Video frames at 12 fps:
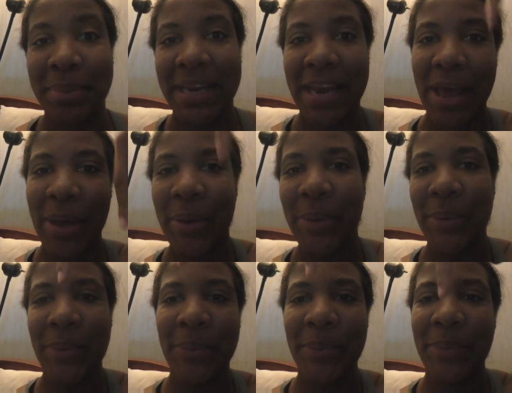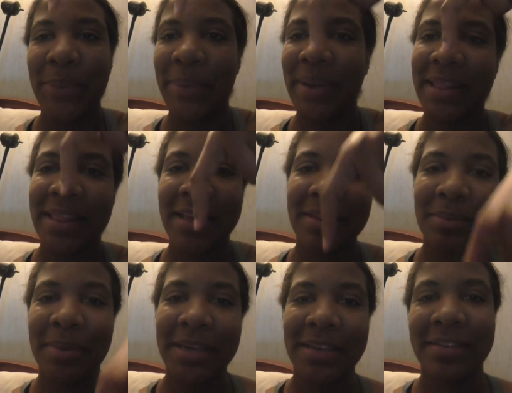below If that's
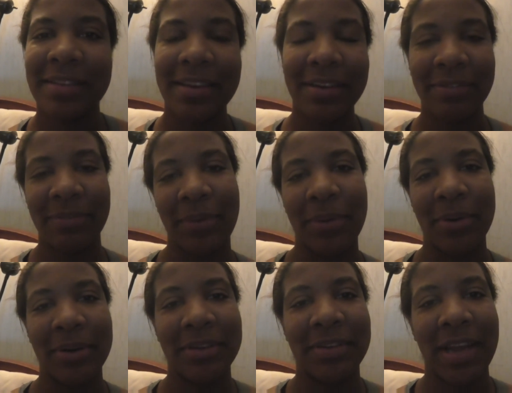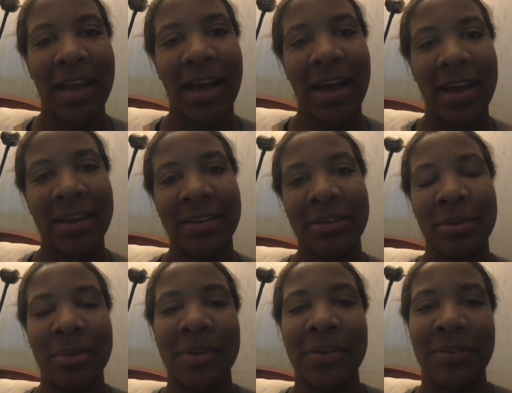what it's there for say hi
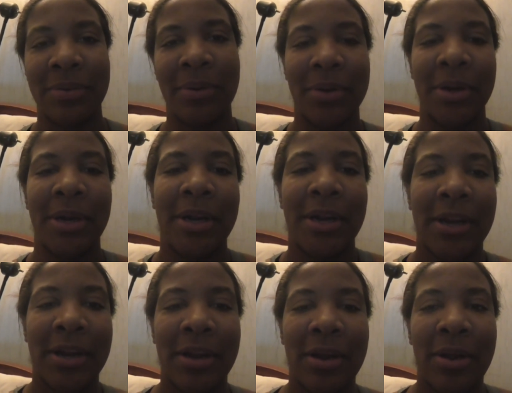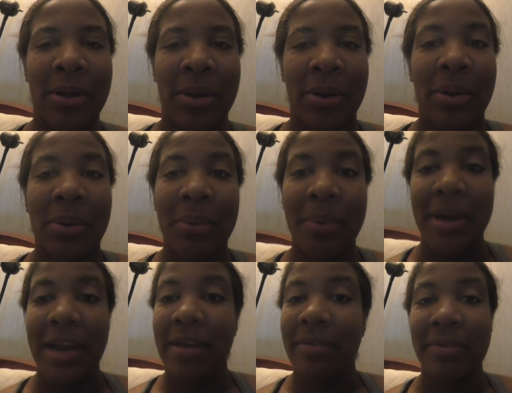to us or
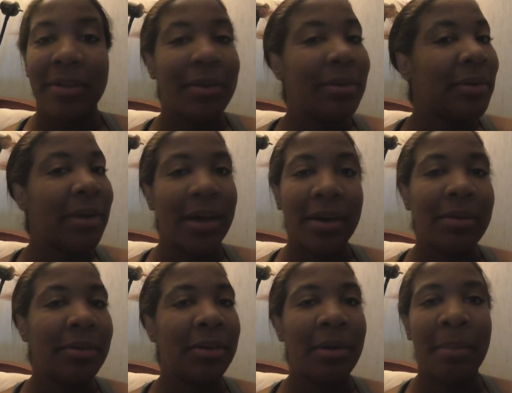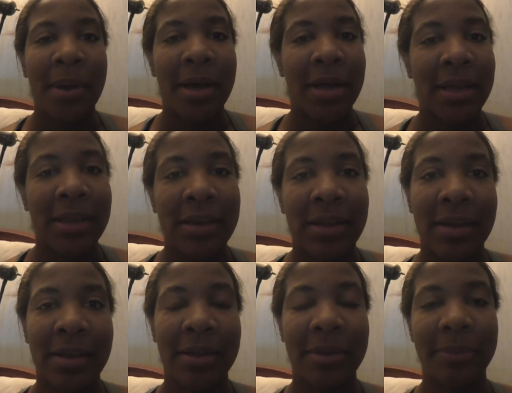whatever you got on your mind
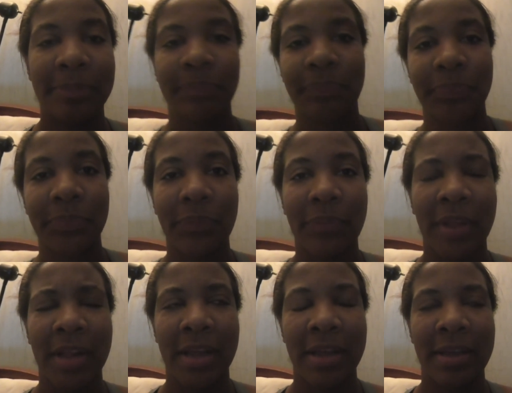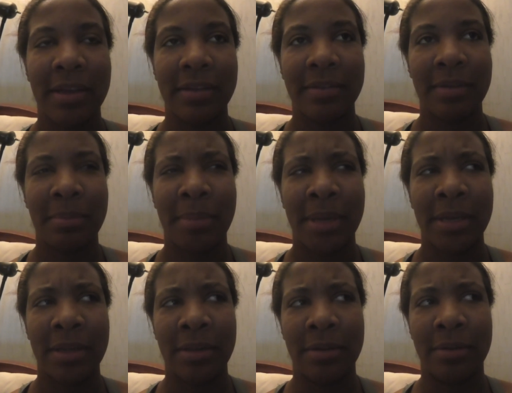like
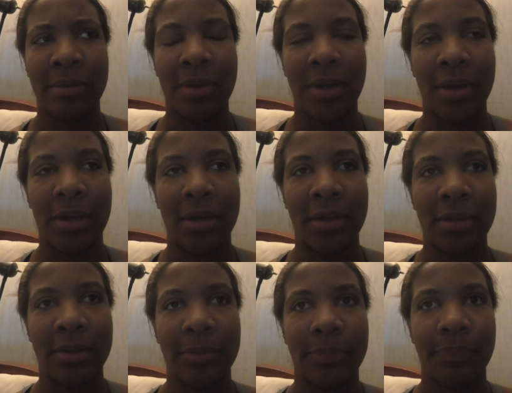somebody uh,